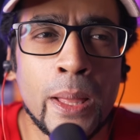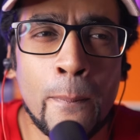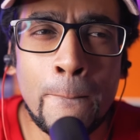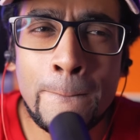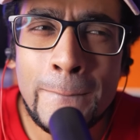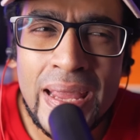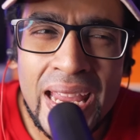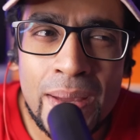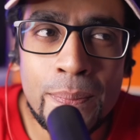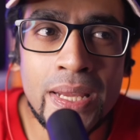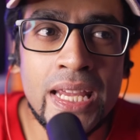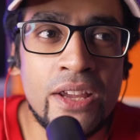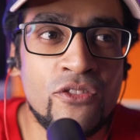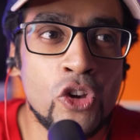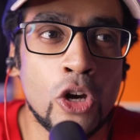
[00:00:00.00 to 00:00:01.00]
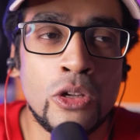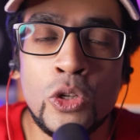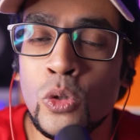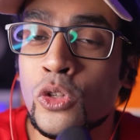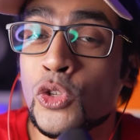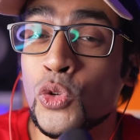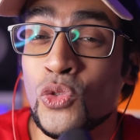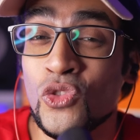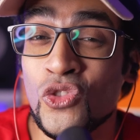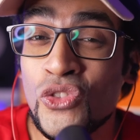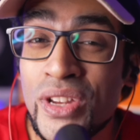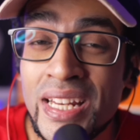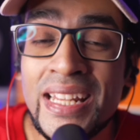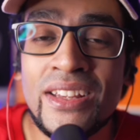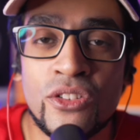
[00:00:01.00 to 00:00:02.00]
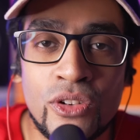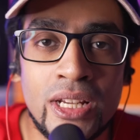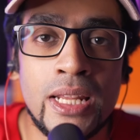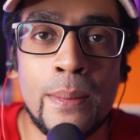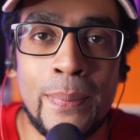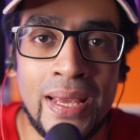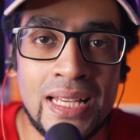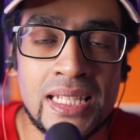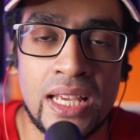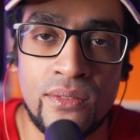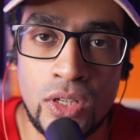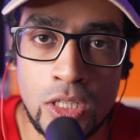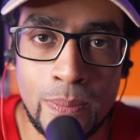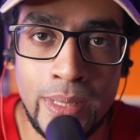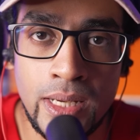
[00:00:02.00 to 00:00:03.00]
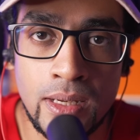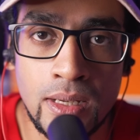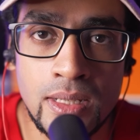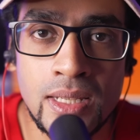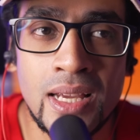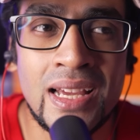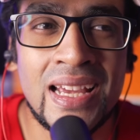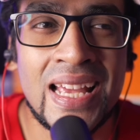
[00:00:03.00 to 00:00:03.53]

Maybe if you're used to really, really bass heavy speakers,